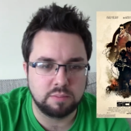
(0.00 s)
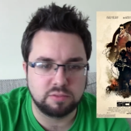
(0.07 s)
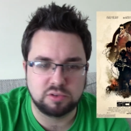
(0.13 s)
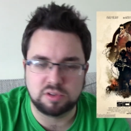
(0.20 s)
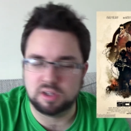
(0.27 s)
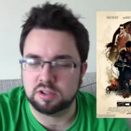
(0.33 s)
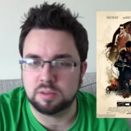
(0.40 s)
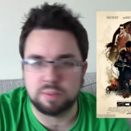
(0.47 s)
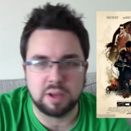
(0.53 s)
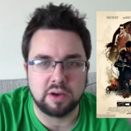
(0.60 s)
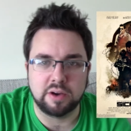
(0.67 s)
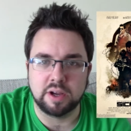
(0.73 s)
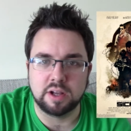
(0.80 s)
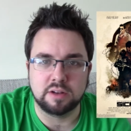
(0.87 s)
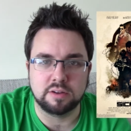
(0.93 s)

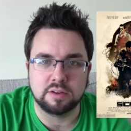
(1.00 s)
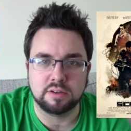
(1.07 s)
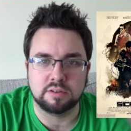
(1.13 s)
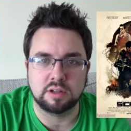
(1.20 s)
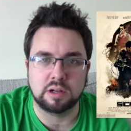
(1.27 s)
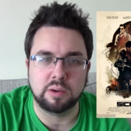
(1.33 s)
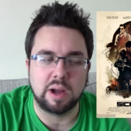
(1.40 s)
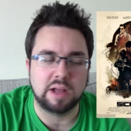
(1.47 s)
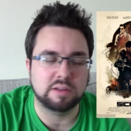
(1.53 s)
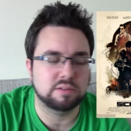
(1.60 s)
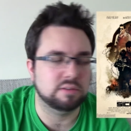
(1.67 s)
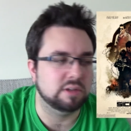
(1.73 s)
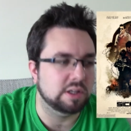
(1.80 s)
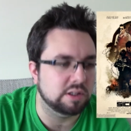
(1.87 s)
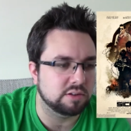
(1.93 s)
disappearing into the
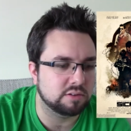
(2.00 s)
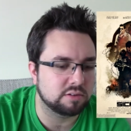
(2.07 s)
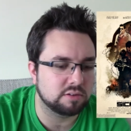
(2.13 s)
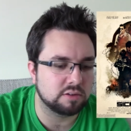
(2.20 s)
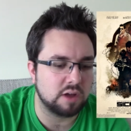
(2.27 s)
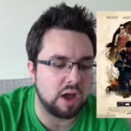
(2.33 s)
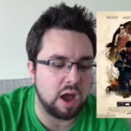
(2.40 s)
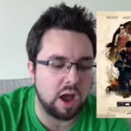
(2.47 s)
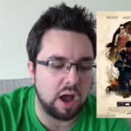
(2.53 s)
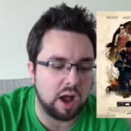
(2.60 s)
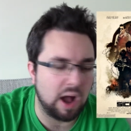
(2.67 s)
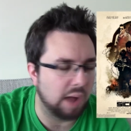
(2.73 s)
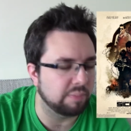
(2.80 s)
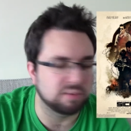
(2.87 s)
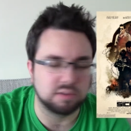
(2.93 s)
silhouettes. It's
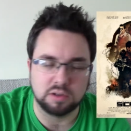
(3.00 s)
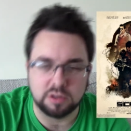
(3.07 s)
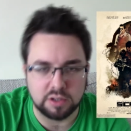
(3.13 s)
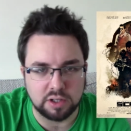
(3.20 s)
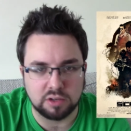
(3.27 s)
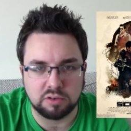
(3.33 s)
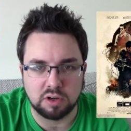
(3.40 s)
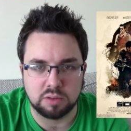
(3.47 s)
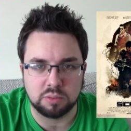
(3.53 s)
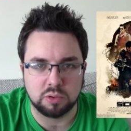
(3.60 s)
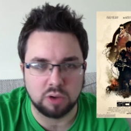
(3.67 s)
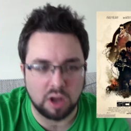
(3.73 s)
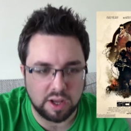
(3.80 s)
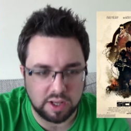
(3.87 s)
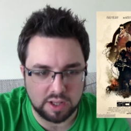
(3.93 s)
absolutely
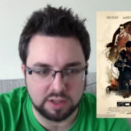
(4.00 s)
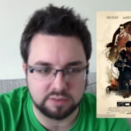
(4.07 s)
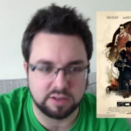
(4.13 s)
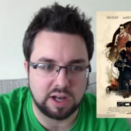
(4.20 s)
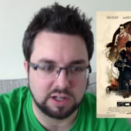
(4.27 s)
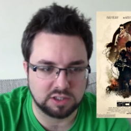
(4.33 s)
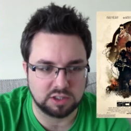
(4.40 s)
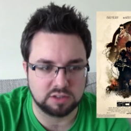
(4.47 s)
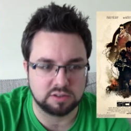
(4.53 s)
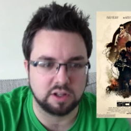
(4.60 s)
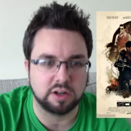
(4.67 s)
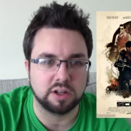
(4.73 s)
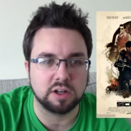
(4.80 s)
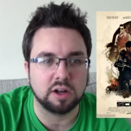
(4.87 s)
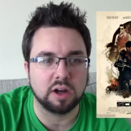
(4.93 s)
incredible. Like it is actually
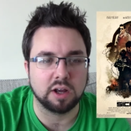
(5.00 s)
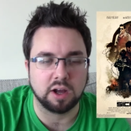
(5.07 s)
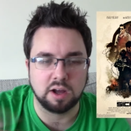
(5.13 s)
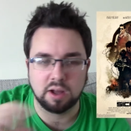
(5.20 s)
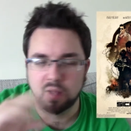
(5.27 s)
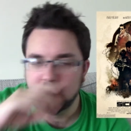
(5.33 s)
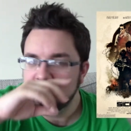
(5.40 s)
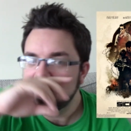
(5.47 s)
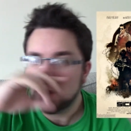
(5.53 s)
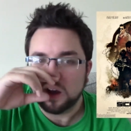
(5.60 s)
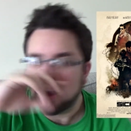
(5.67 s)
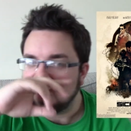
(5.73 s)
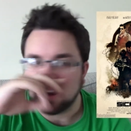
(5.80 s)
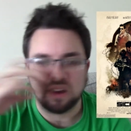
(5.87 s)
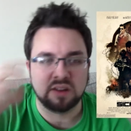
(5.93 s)
stunning. Like I,
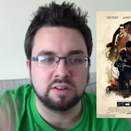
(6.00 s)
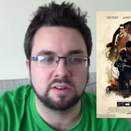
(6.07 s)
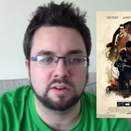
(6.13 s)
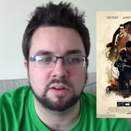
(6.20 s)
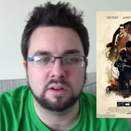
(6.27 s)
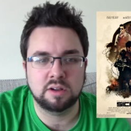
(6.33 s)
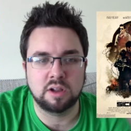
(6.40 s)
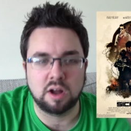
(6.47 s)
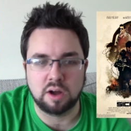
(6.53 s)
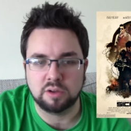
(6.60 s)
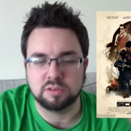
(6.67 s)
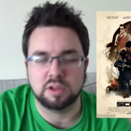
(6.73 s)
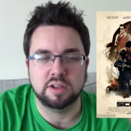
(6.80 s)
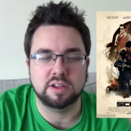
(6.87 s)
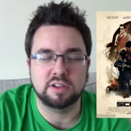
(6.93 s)
I could like I
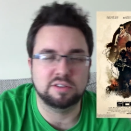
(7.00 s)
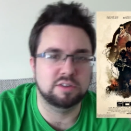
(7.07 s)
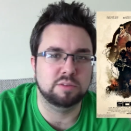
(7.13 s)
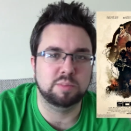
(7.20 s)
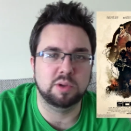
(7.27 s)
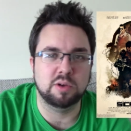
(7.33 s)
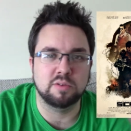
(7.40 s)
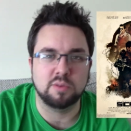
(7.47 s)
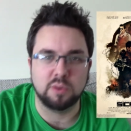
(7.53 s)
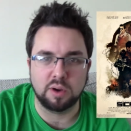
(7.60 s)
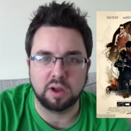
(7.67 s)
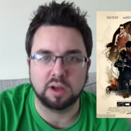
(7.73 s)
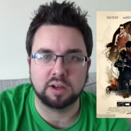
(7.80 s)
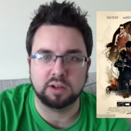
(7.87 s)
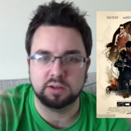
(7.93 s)
was like this is beautiful, and
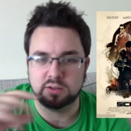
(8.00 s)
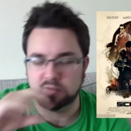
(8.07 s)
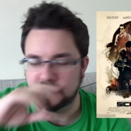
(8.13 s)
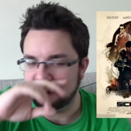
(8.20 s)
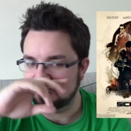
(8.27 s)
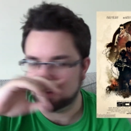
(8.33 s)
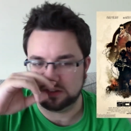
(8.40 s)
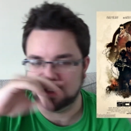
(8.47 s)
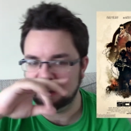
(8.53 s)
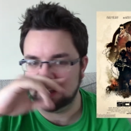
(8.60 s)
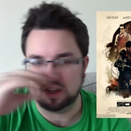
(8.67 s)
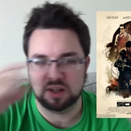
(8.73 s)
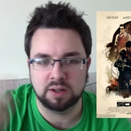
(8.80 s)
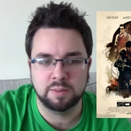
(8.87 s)
I could uh, see